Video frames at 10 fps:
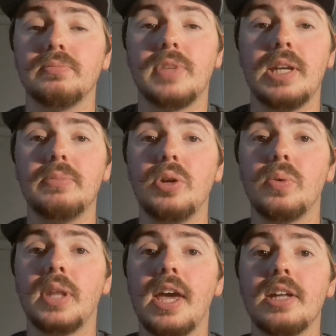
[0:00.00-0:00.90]
keep
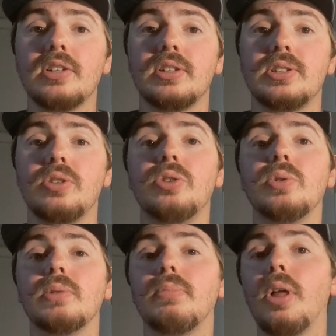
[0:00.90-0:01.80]
doing that until you
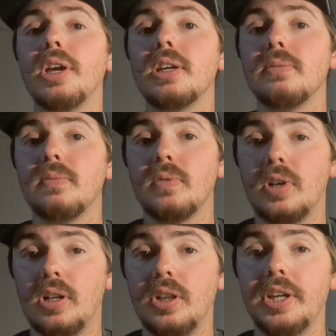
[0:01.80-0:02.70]
can play it
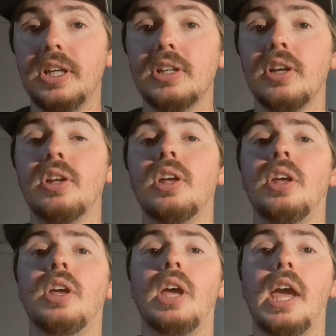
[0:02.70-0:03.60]
clean
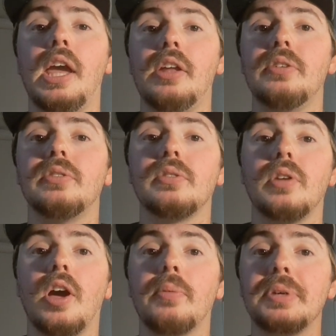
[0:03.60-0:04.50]

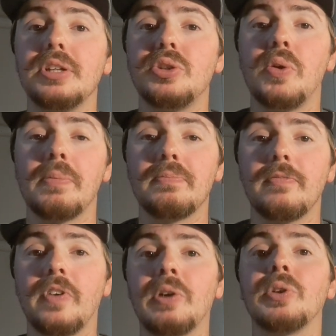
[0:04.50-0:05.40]
and get to it
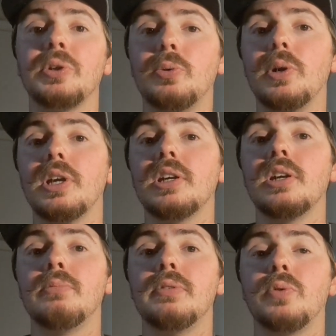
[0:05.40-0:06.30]
fairly
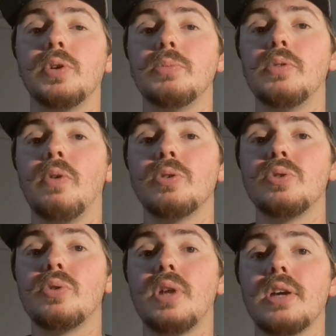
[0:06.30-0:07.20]
quick before you move on
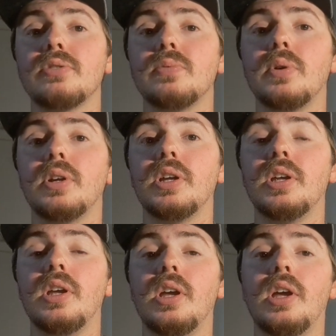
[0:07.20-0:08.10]
to the next one.
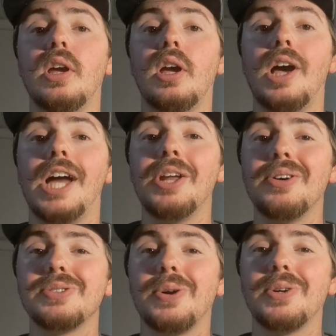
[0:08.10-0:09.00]
I know
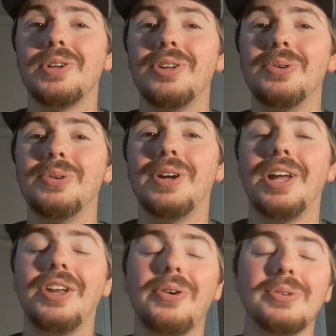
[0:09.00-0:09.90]
it's hard to do.
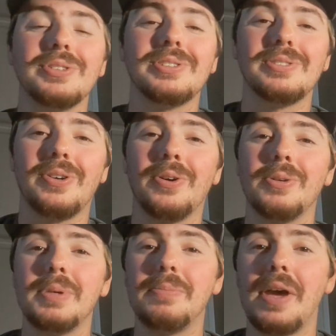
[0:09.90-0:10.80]
I know it's hard
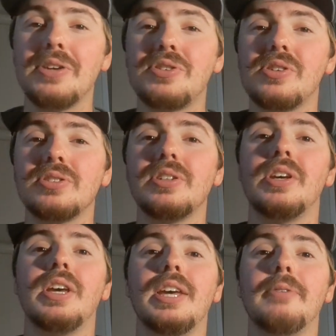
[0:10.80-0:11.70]
to be patient,
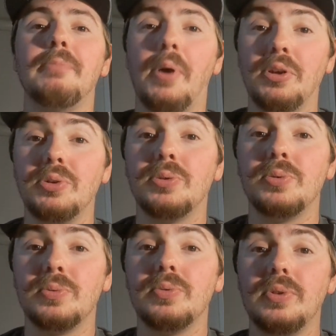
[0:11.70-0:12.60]
but
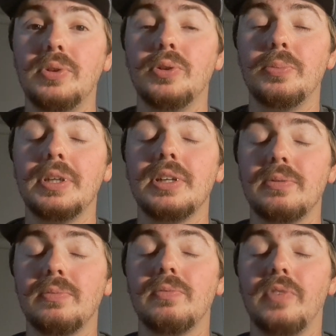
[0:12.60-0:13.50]
you'll
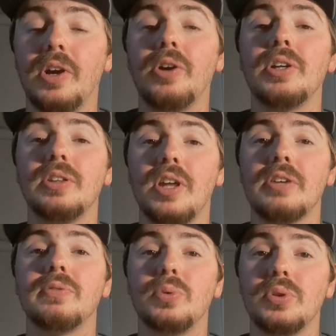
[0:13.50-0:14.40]
be very
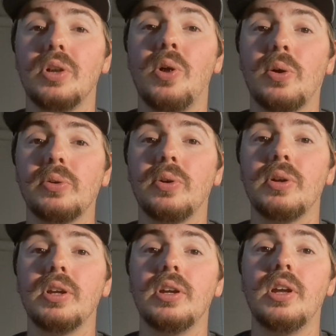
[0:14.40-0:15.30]
thankful in the long
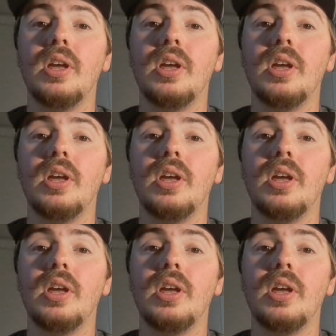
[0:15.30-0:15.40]
run.